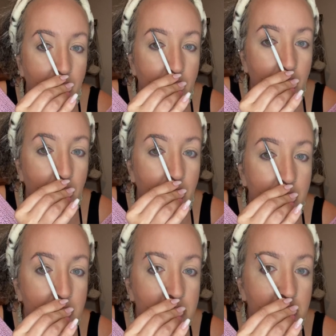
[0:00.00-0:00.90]
My
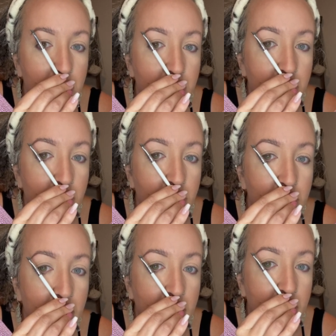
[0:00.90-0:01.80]
arch and then
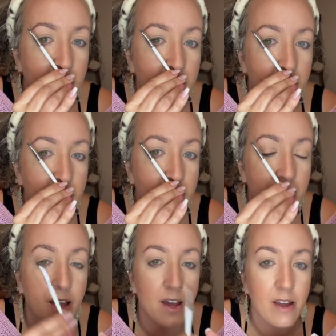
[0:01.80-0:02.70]
my end,
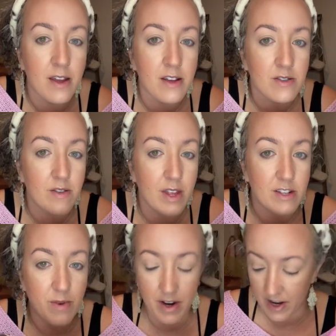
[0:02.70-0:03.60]
okay? So that's
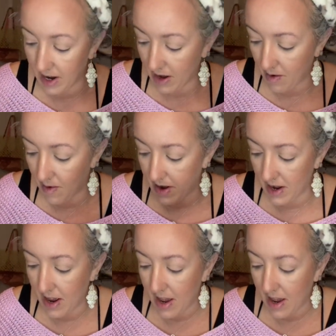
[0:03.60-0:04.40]
where you're gonna kind of want it.